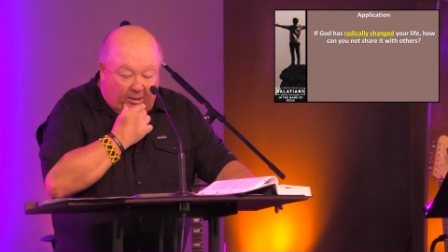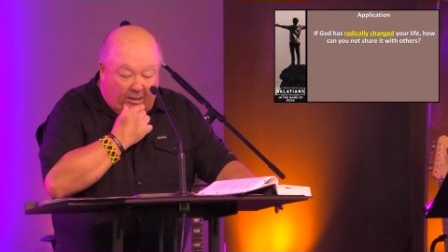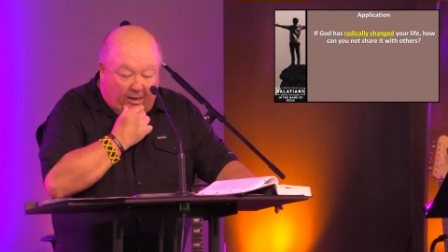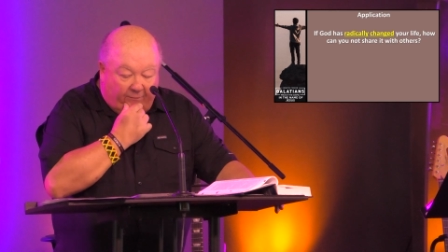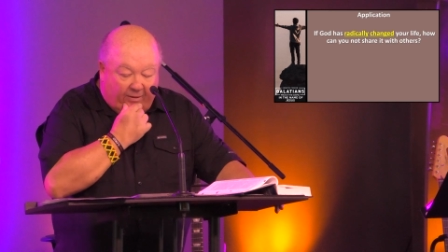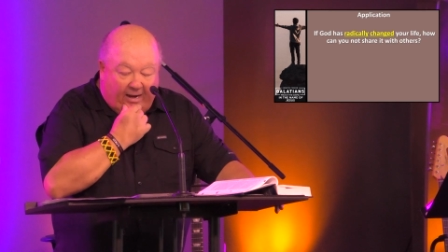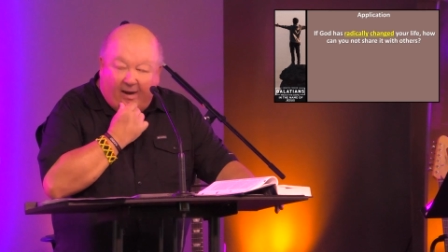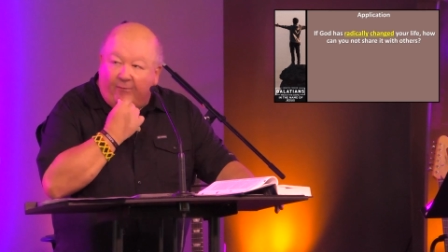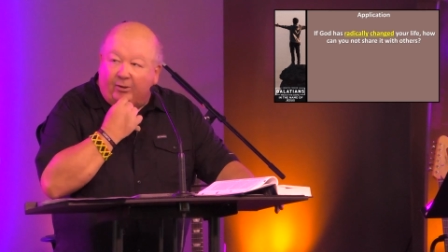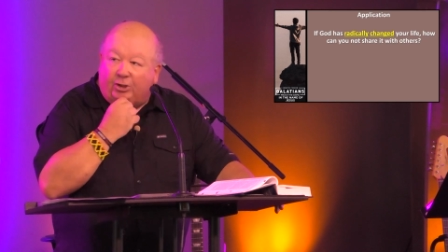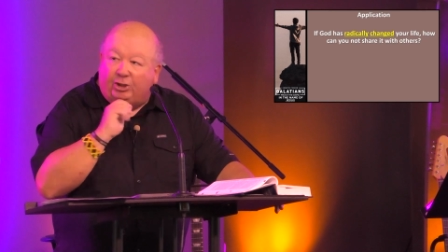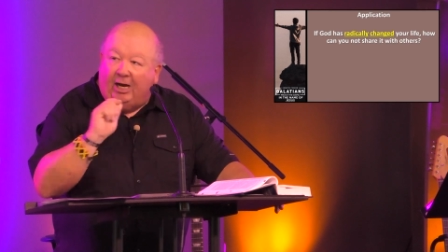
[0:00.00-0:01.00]
Have you
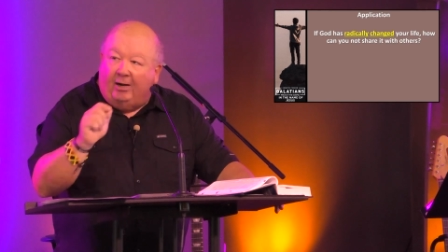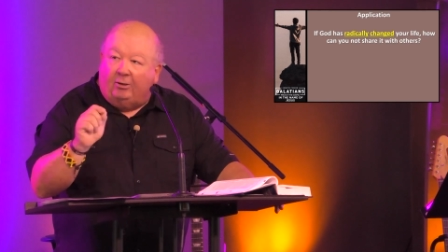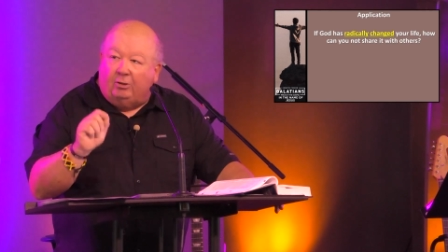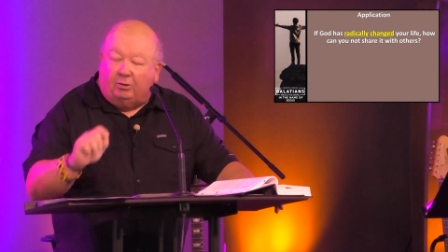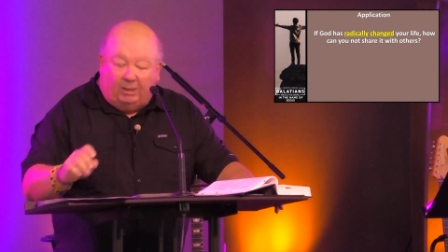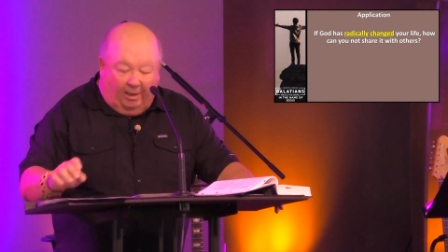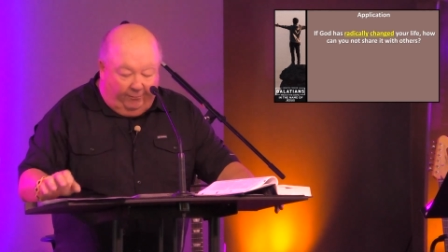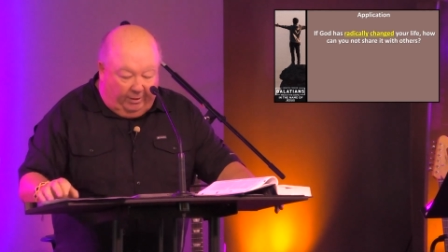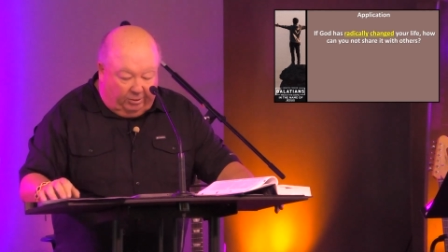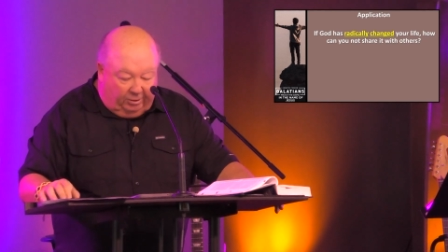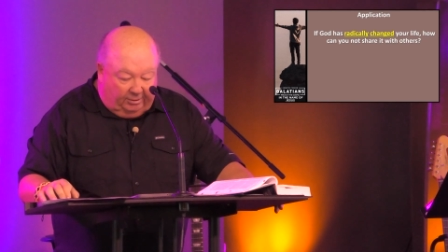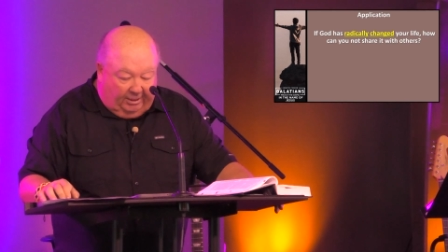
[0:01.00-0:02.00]
ever shared your
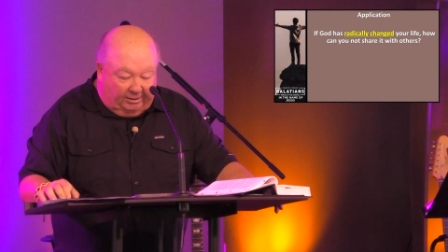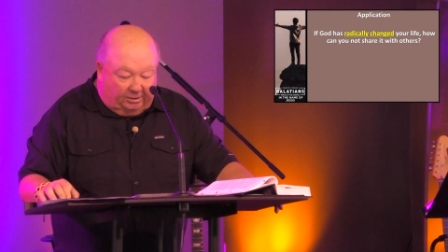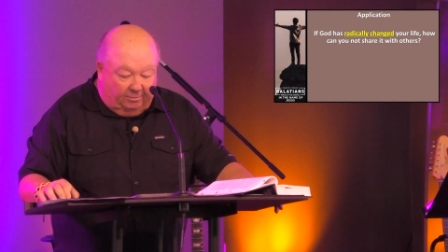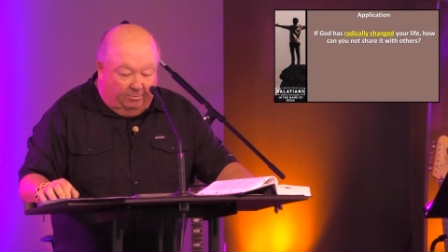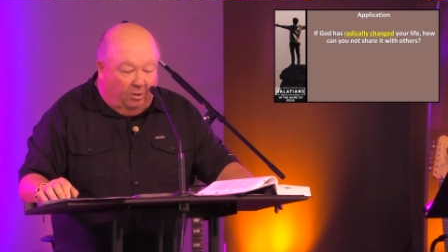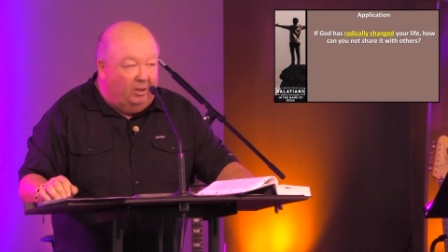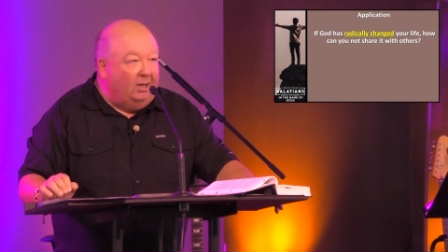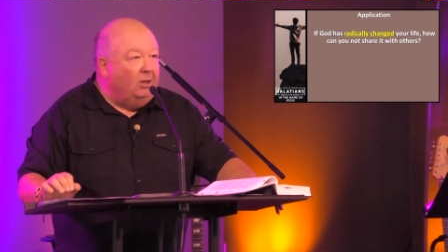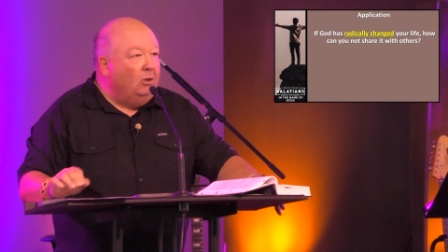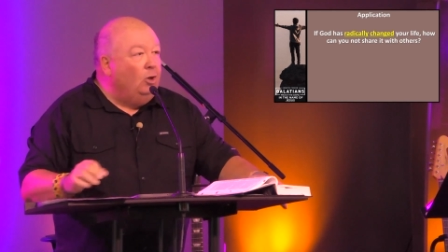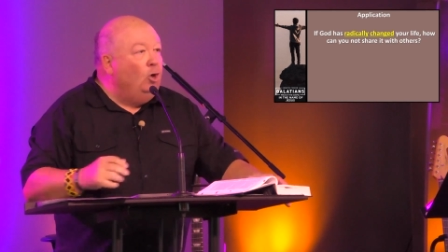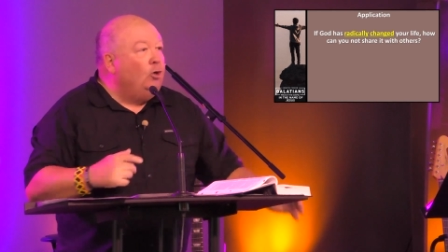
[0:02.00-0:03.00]
salvation testimony?
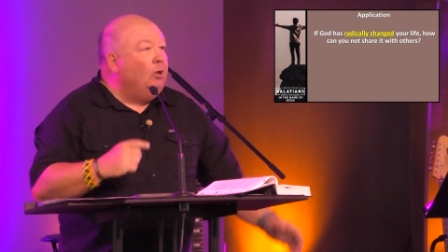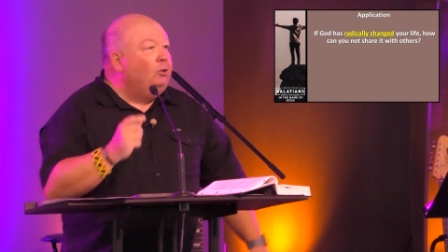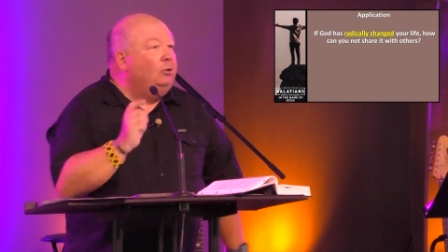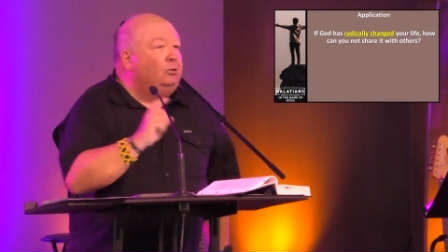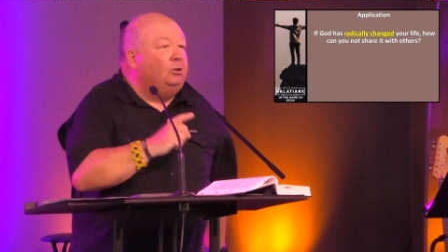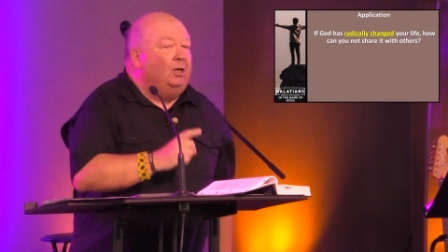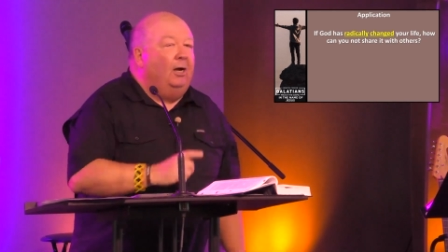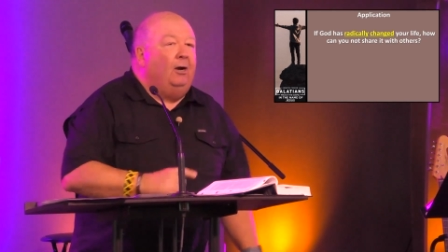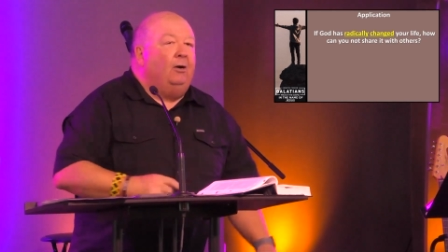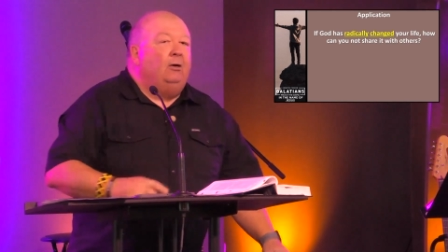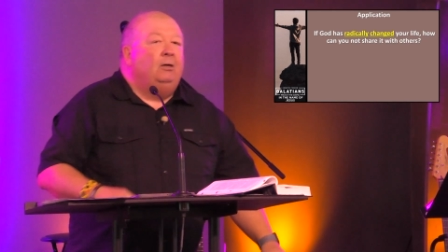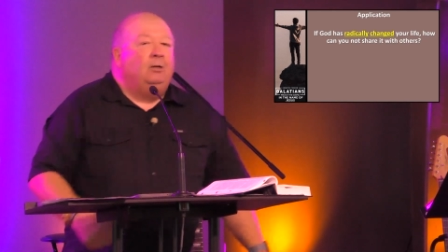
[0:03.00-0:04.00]
Who could you
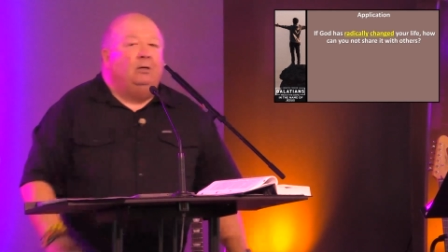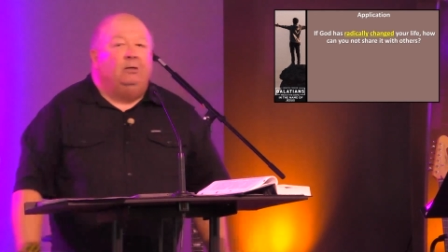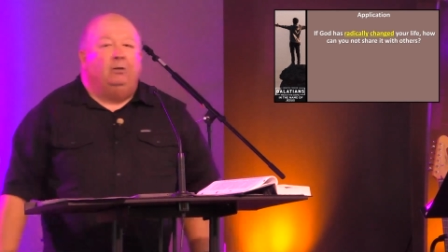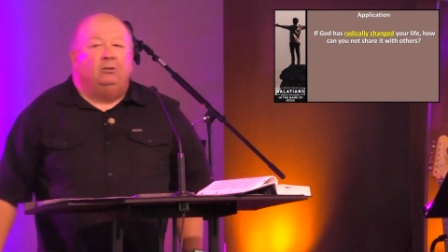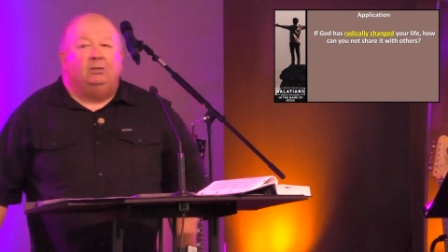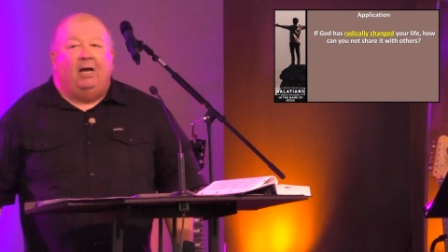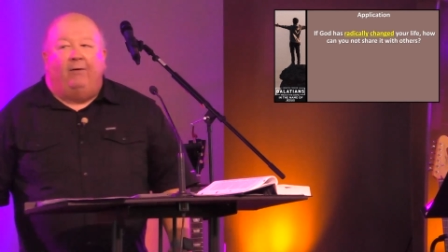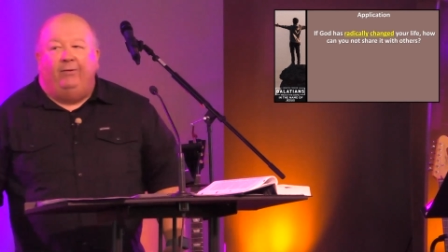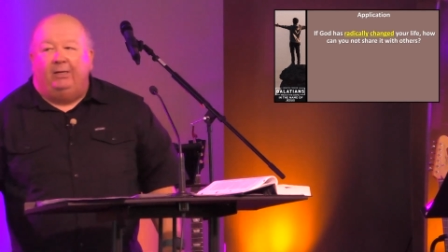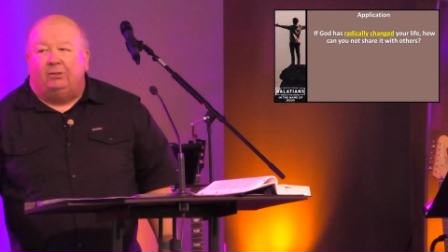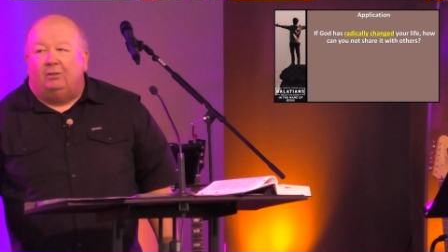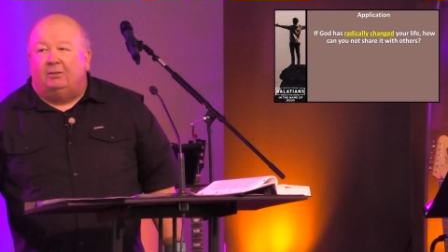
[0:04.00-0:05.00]
share your
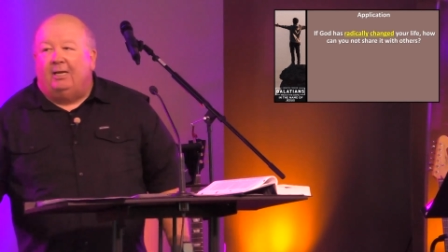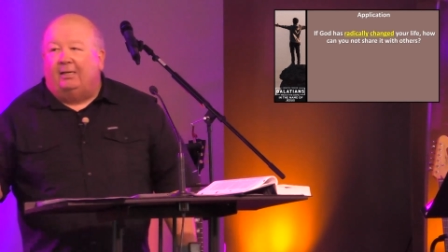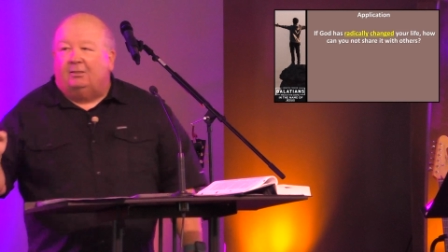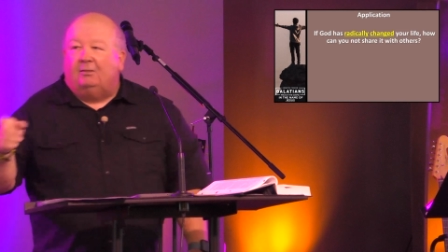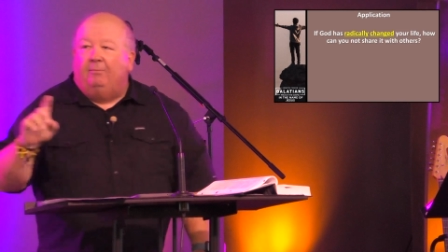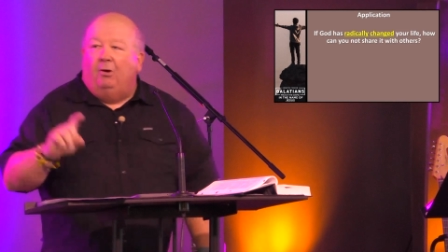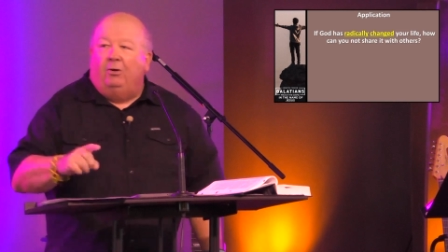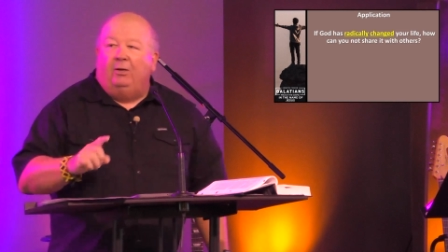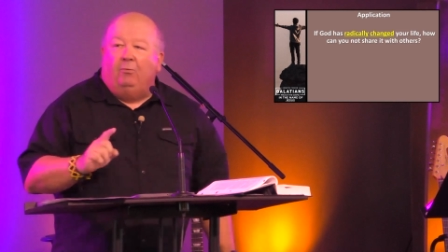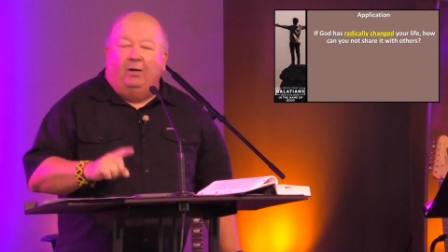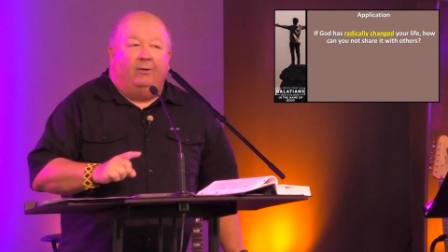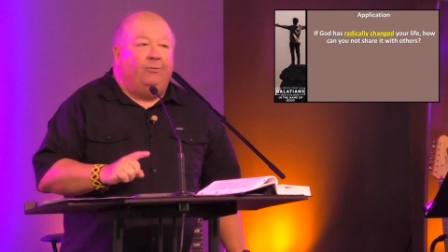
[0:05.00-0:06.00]
salvation testimony
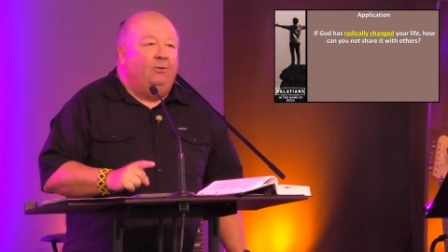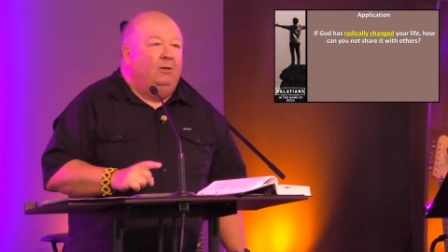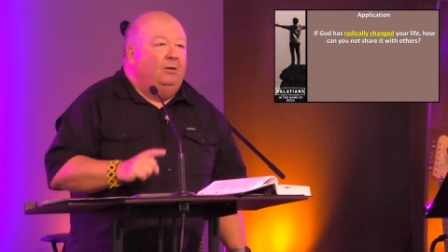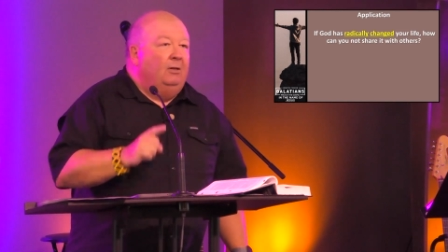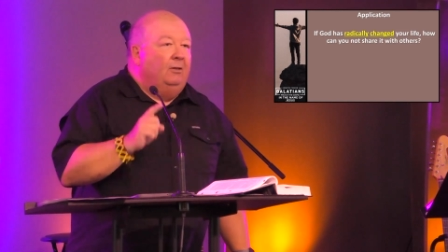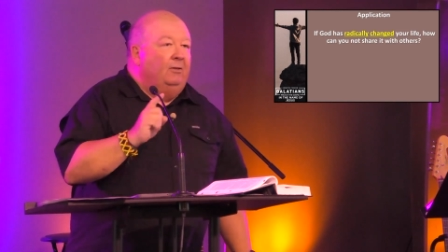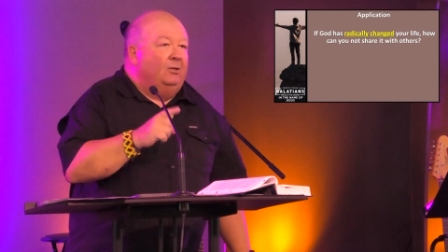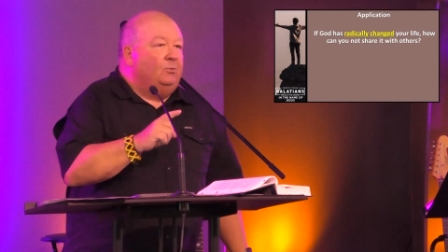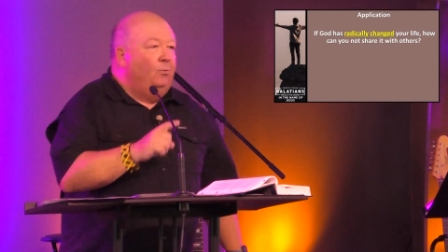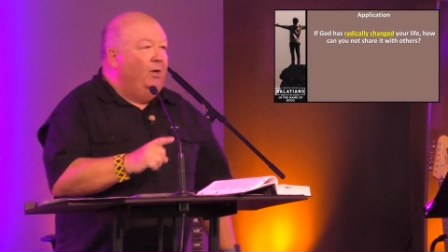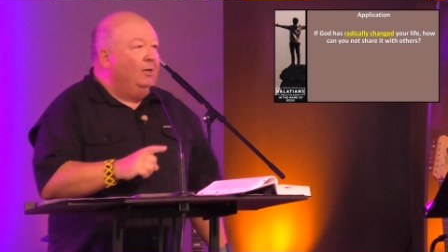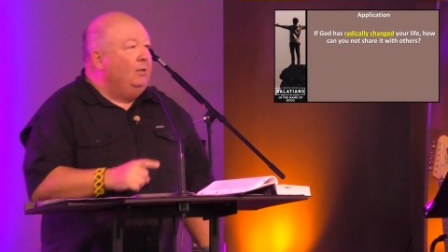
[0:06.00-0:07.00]
with this
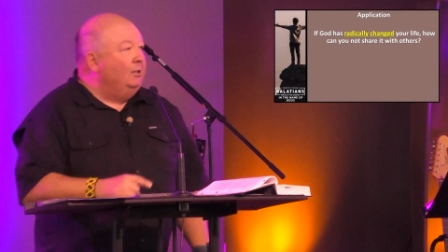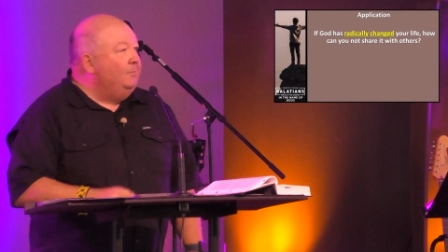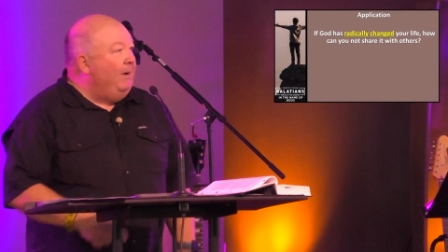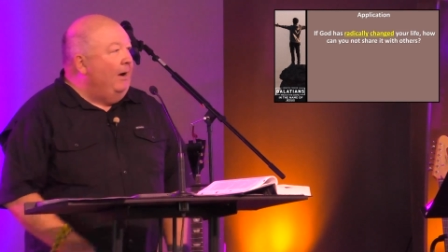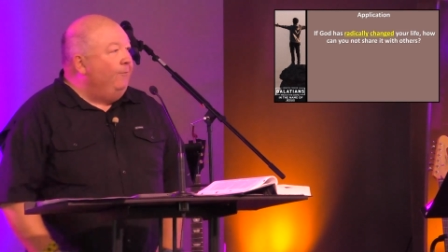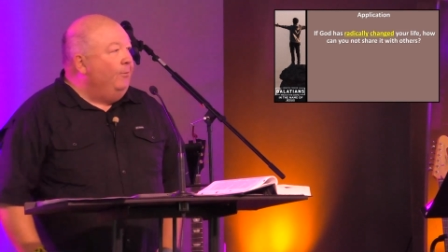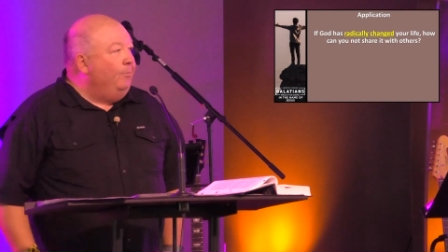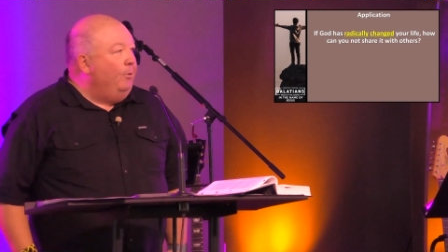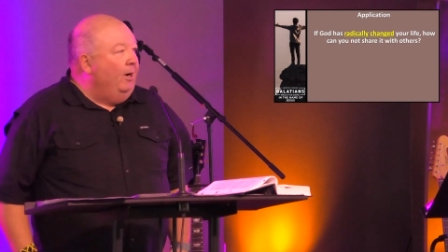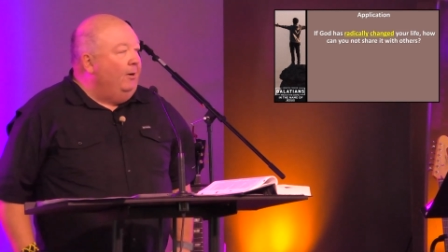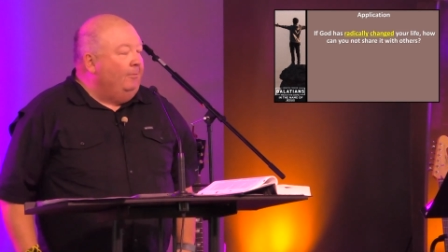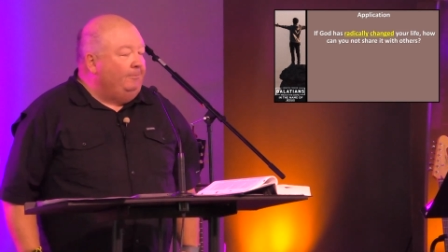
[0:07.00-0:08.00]
week? Let's bow for prayer.